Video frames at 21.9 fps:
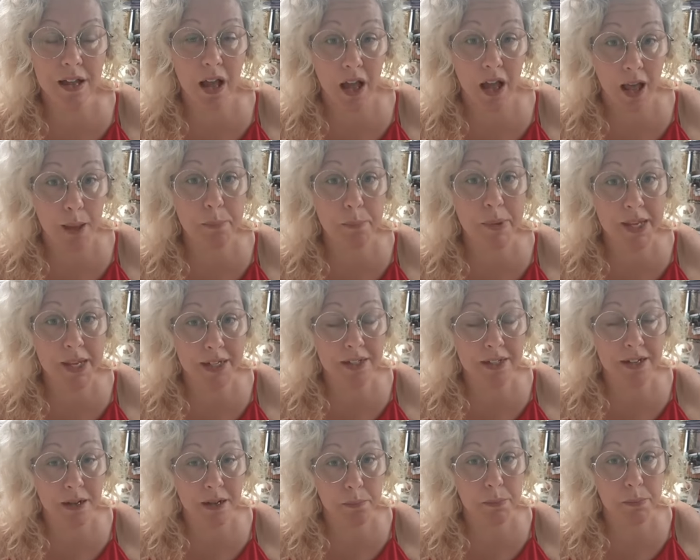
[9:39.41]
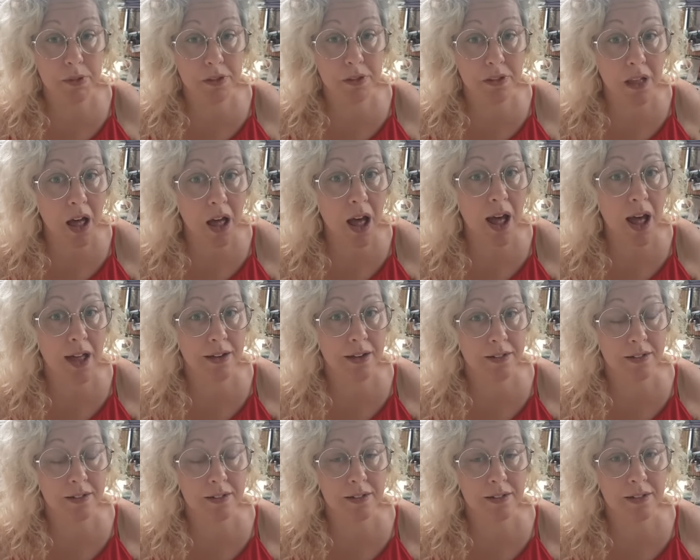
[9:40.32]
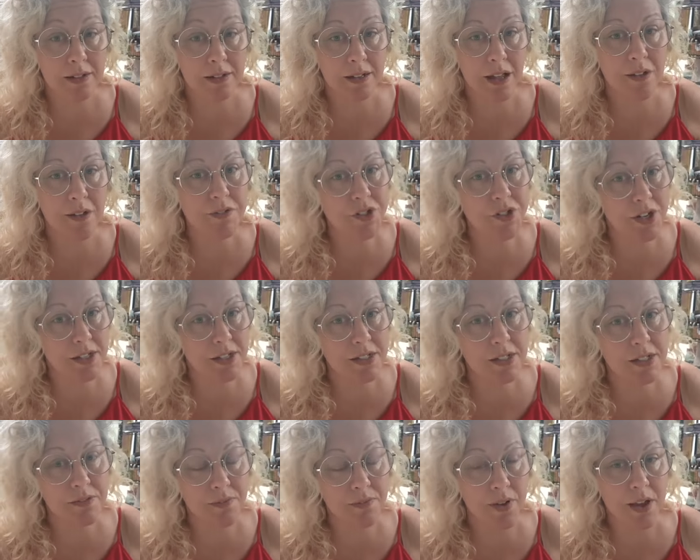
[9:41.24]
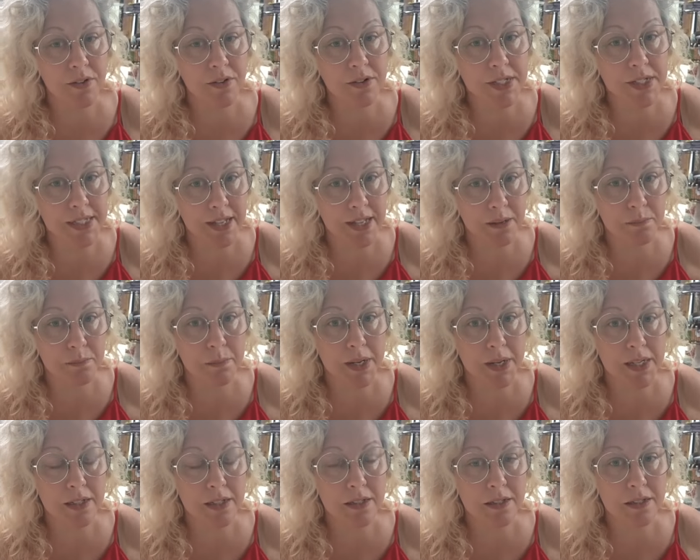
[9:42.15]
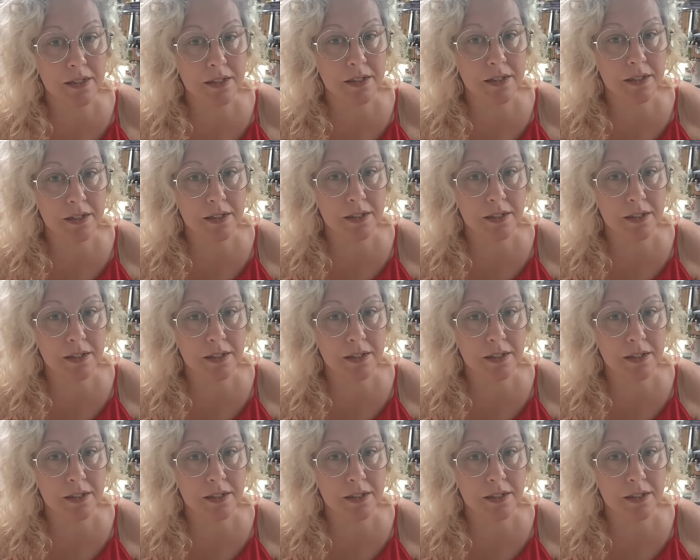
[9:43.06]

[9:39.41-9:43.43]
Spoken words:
I picked up a lot of justified resentments